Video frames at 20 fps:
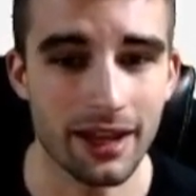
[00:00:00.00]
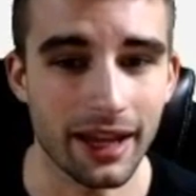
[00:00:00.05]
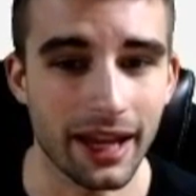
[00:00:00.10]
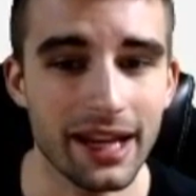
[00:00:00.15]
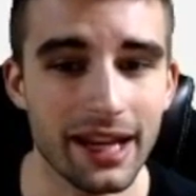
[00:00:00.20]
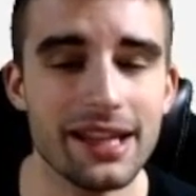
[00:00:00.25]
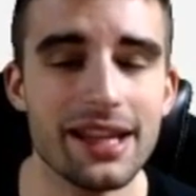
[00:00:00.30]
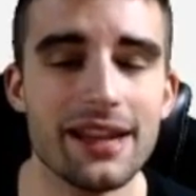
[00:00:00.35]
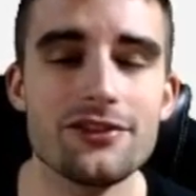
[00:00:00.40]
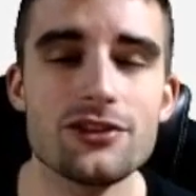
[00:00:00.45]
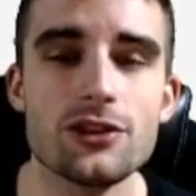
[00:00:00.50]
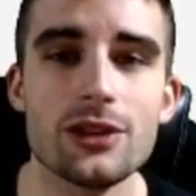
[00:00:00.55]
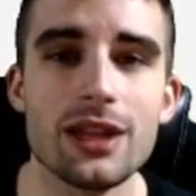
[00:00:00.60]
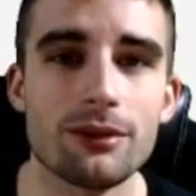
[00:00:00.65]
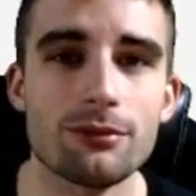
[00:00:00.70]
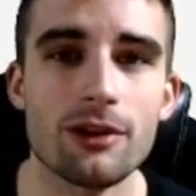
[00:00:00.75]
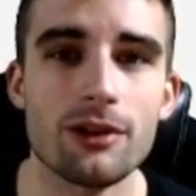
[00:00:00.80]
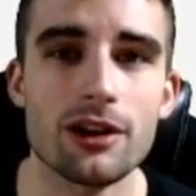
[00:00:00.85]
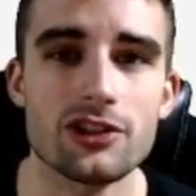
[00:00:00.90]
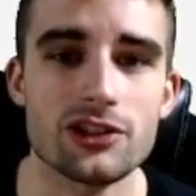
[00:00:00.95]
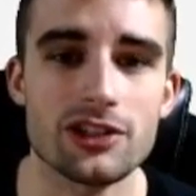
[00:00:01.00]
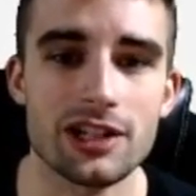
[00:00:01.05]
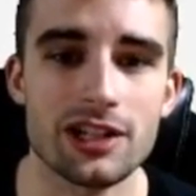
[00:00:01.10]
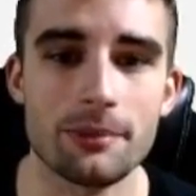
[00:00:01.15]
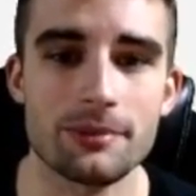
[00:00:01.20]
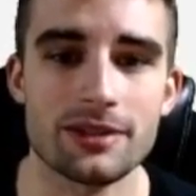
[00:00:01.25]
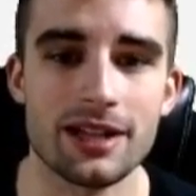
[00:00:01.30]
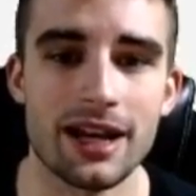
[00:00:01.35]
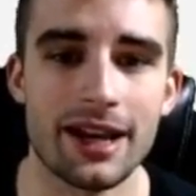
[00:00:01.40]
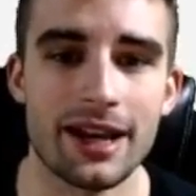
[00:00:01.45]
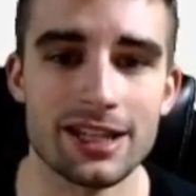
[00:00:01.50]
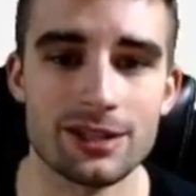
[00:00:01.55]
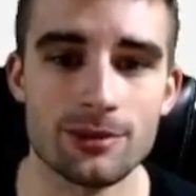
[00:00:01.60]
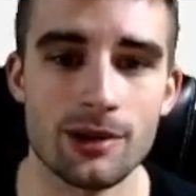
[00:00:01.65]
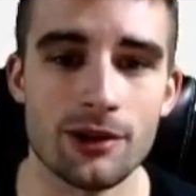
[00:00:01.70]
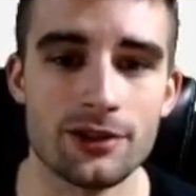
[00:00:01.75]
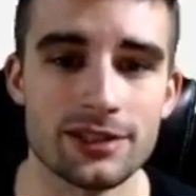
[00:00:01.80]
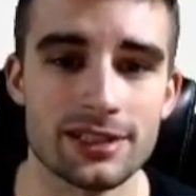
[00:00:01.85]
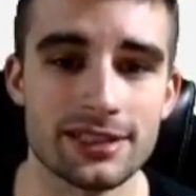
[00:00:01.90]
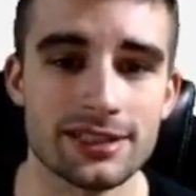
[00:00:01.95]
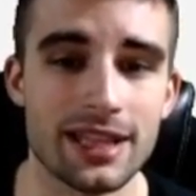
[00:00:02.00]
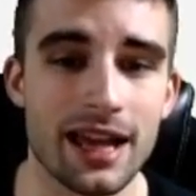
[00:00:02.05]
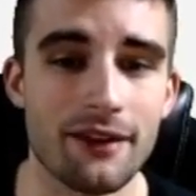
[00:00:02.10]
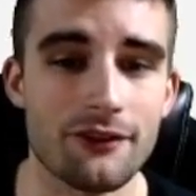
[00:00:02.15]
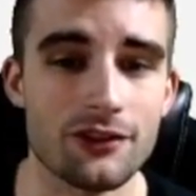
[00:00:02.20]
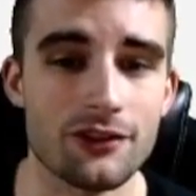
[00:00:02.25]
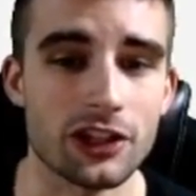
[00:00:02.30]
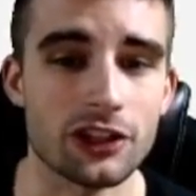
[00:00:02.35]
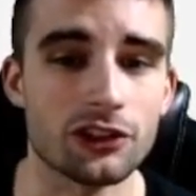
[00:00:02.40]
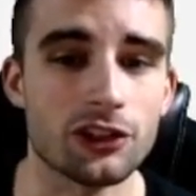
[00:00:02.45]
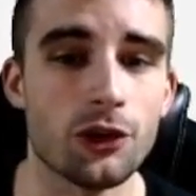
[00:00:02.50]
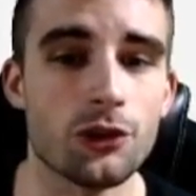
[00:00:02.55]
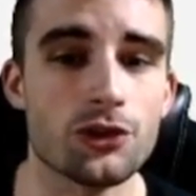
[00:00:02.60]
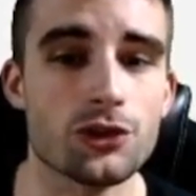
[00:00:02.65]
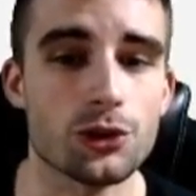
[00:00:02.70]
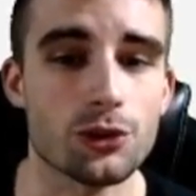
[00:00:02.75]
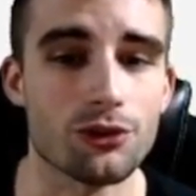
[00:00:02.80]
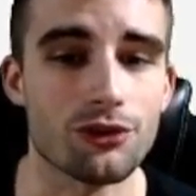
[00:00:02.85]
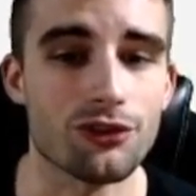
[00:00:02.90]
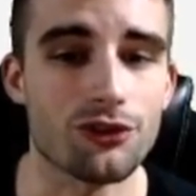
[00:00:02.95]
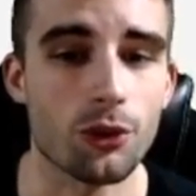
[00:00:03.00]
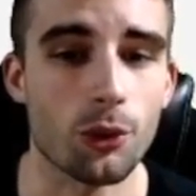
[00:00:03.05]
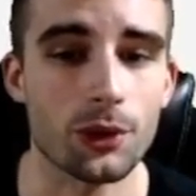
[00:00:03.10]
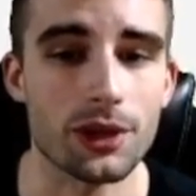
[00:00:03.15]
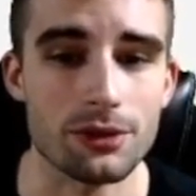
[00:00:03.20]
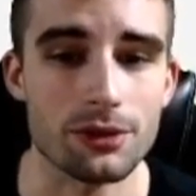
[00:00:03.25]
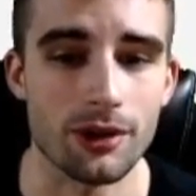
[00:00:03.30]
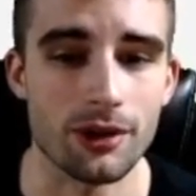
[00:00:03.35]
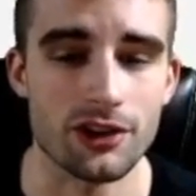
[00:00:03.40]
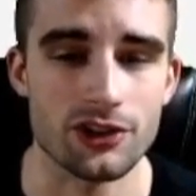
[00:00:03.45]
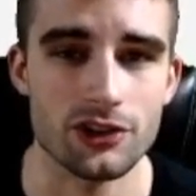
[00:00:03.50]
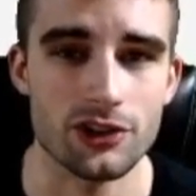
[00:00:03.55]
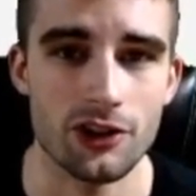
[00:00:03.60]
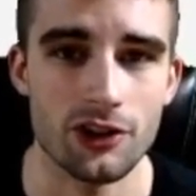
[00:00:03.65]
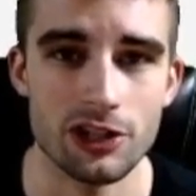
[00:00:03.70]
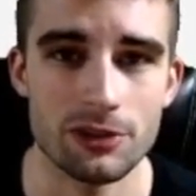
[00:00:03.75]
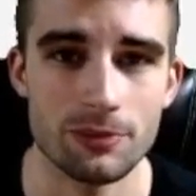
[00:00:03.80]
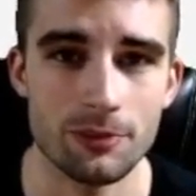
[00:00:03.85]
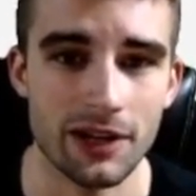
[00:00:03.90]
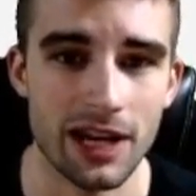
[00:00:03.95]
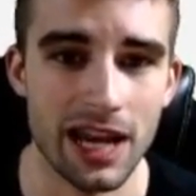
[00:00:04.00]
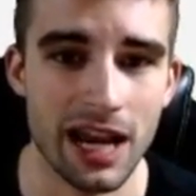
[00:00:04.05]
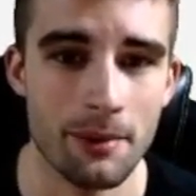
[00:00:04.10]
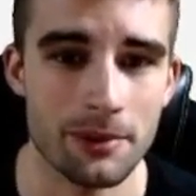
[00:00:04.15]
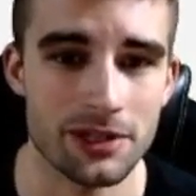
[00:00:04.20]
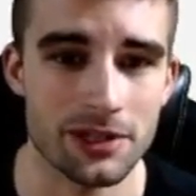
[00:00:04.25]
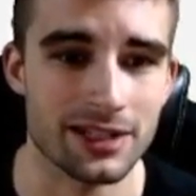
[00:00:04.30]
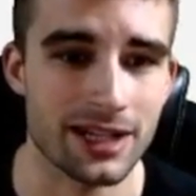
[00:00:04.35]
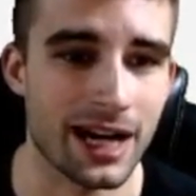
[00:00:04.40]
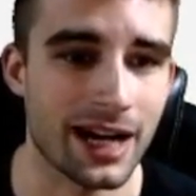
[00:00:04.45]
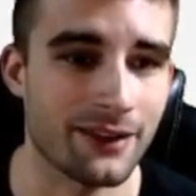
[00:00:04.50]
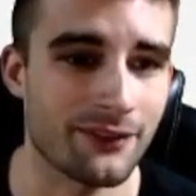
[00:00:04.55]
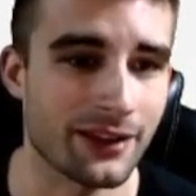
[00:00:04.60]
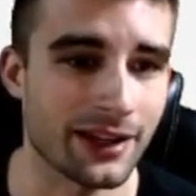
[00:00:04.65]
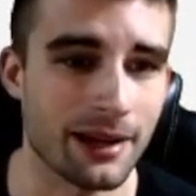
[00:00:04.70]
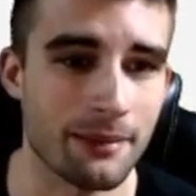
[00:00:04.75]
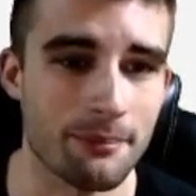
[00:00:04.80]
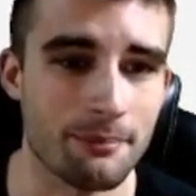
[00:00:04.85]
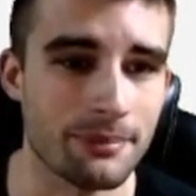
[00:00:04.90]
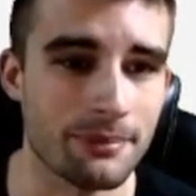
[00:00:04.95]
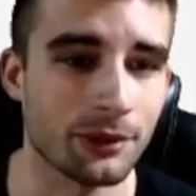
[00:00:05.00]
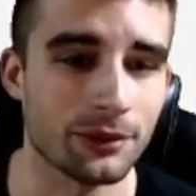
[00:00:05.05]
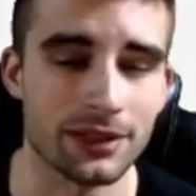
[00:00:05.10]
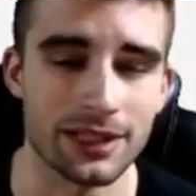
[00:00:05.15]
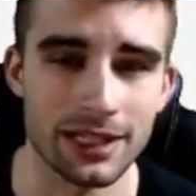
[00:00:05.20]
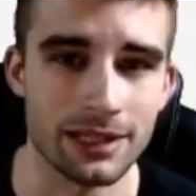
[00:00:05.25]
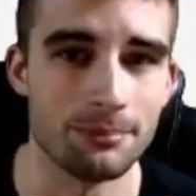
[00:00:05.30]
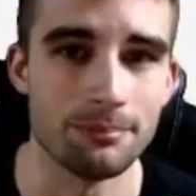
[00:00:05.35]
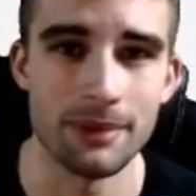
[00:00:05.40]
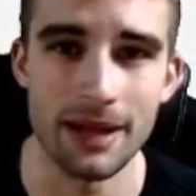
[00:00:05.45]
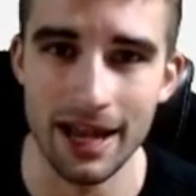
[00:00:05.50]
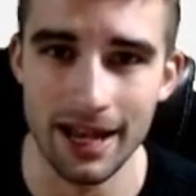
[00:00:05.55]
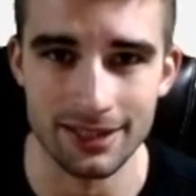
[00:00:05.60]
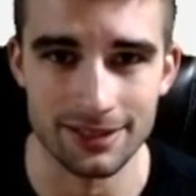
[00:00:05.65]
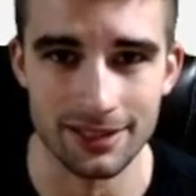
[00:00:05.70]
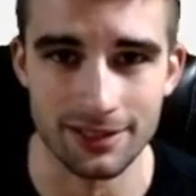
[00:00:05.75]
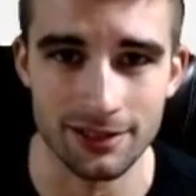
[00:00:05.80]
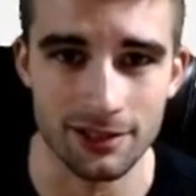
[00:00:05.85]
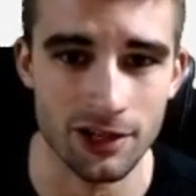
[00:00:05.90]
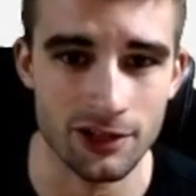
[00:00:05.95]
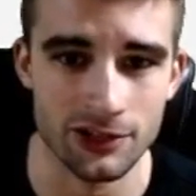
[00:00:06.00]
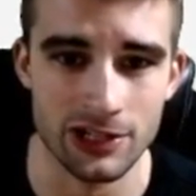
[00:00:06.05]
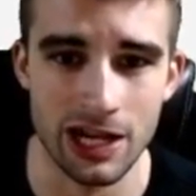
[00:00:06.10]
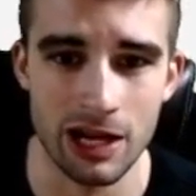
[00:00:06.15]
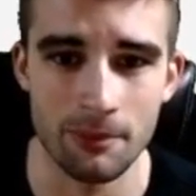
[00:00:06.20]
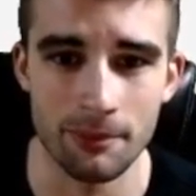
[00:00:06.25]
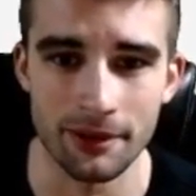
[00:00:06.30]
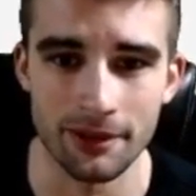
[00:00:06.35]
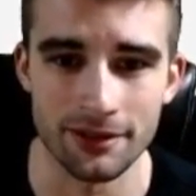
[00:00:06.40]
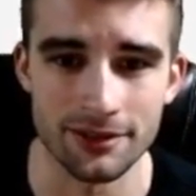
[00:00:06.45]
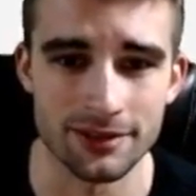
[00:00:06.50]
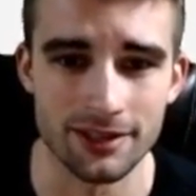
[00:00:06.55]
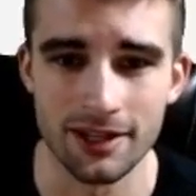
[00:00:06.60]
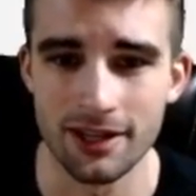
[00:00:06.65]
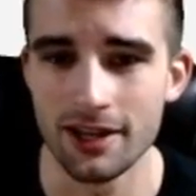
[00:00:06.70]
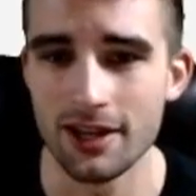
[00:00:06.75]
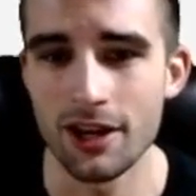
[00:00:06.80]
And he gives you that rushing upside as well, as he's averaging close to 40 rushing yards per game, which is kind of like a built-in passing touchdown, because